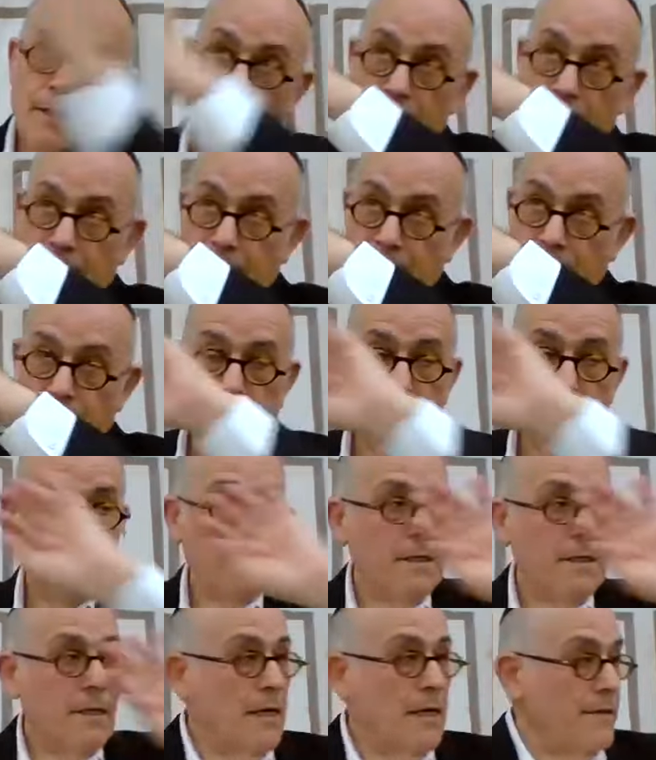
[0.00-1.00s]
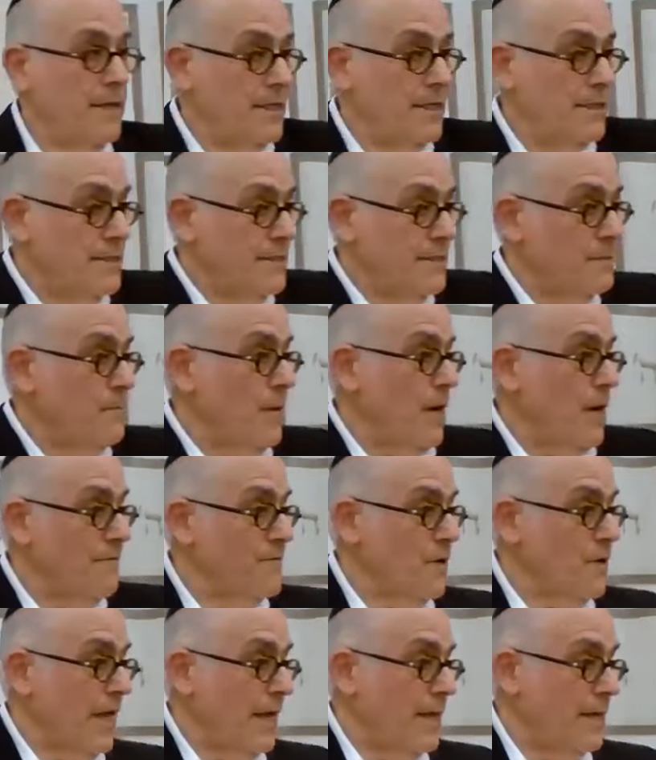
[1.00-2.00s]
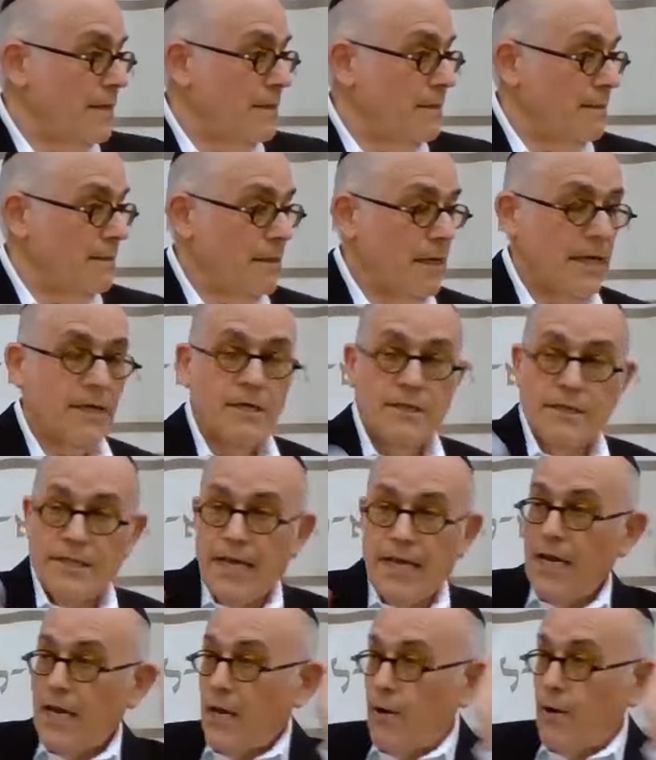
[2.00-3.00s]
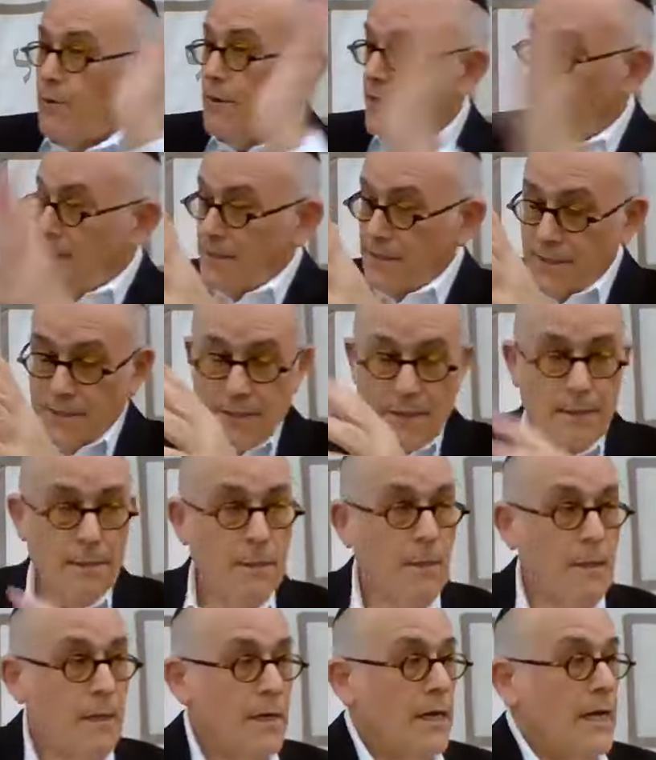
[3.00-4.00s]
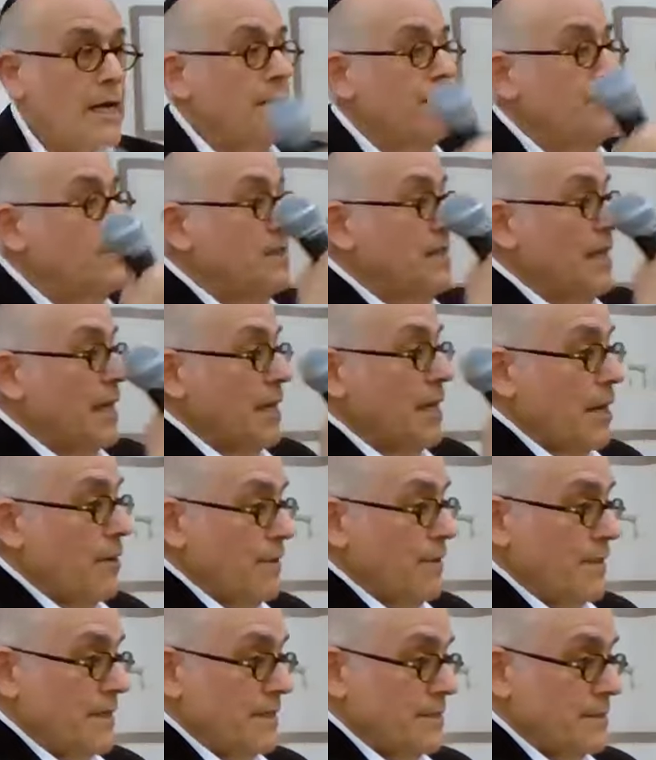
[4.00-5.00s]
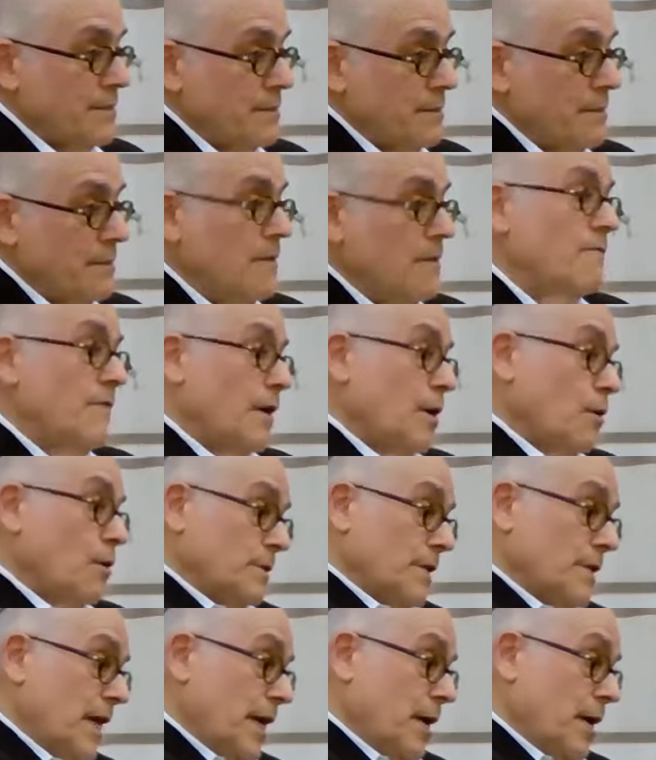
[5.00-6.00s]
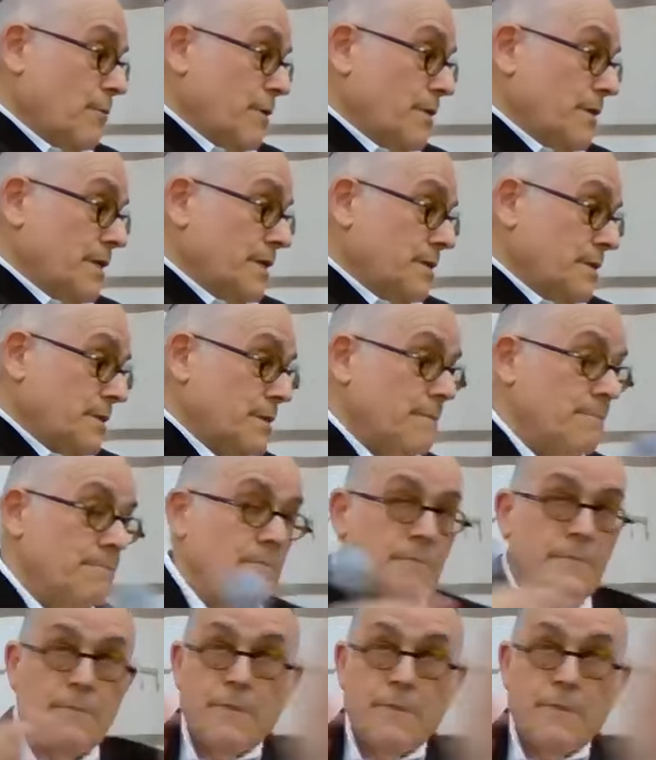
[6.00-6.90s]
this and this bifurcated. It can take care of this and I have to take care of this. If I don't take care of this,